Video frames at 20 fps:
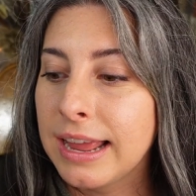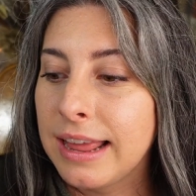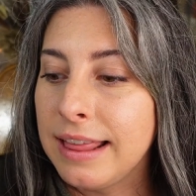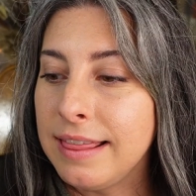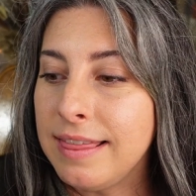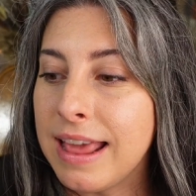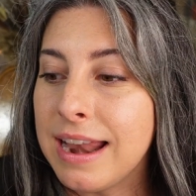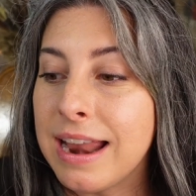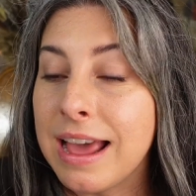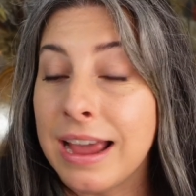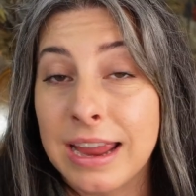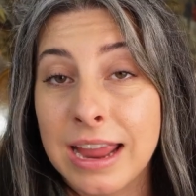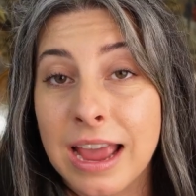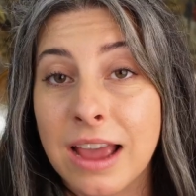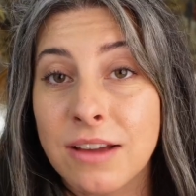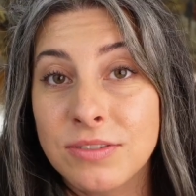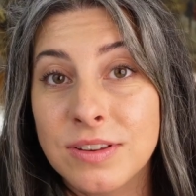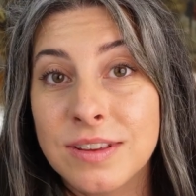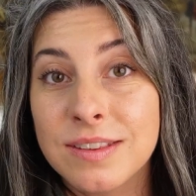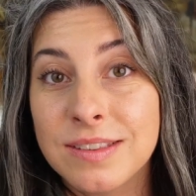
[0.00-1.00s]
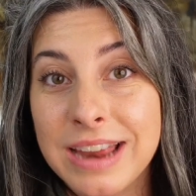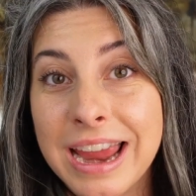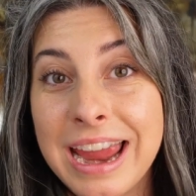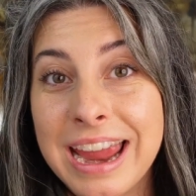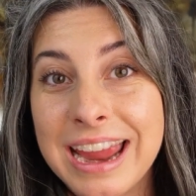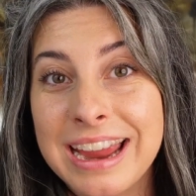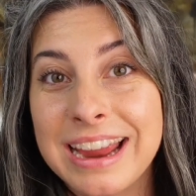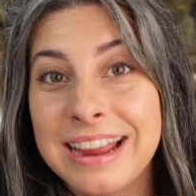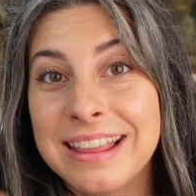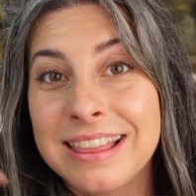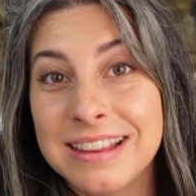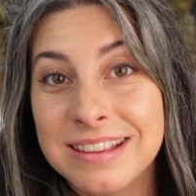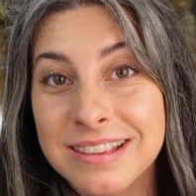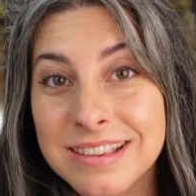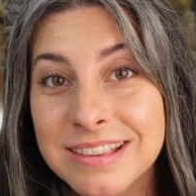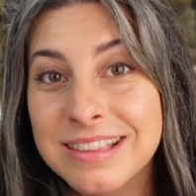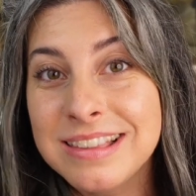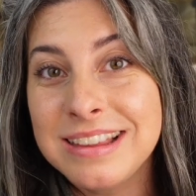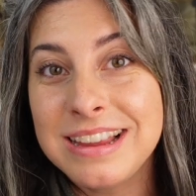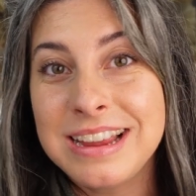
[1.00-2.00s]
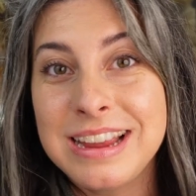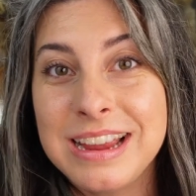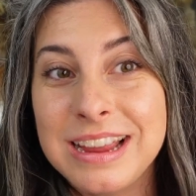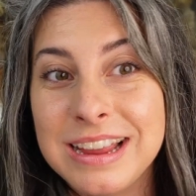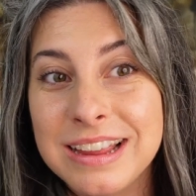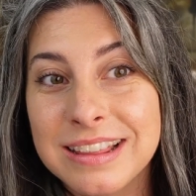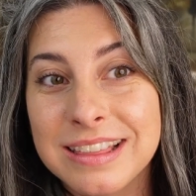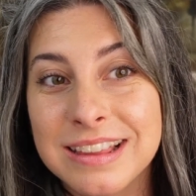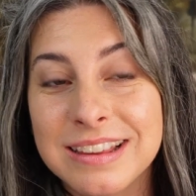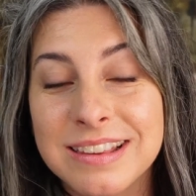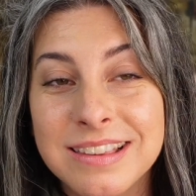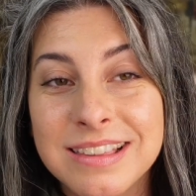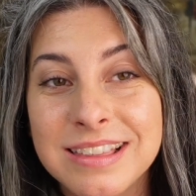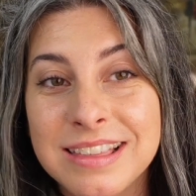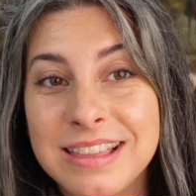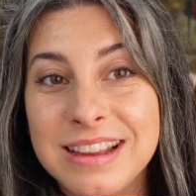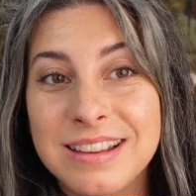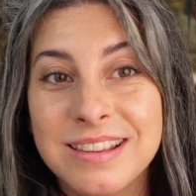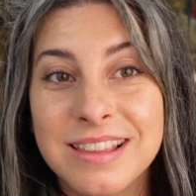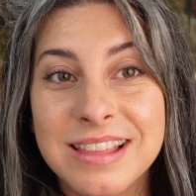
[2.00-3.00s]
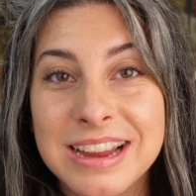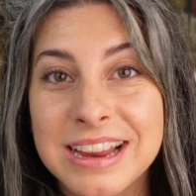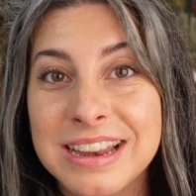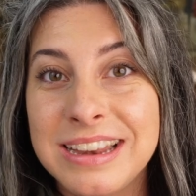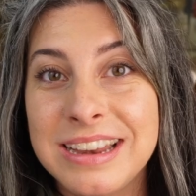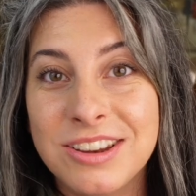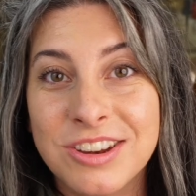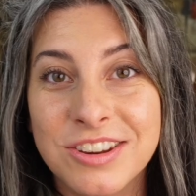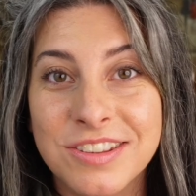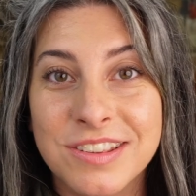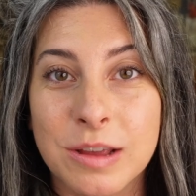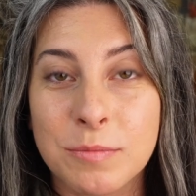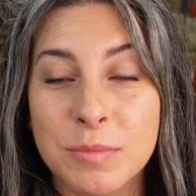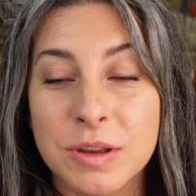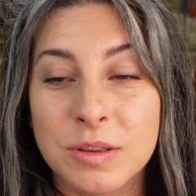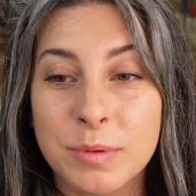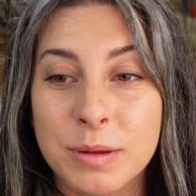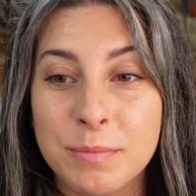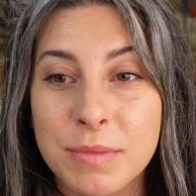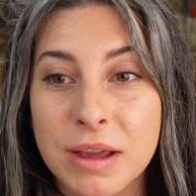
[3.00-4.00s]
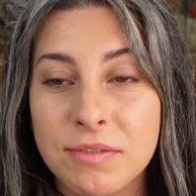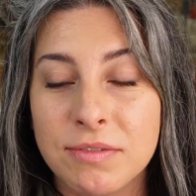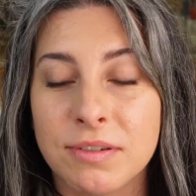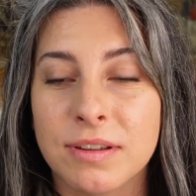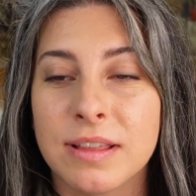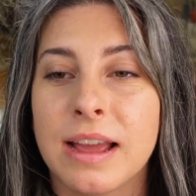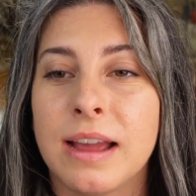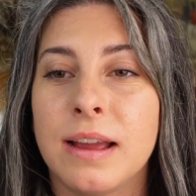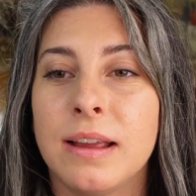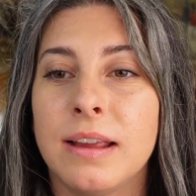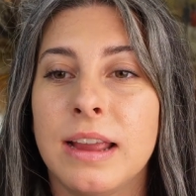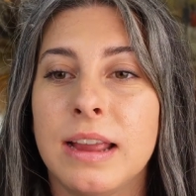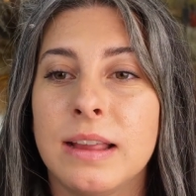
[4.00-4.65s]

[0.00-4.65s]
then I have to stay, and these are the conditions that must be met for that.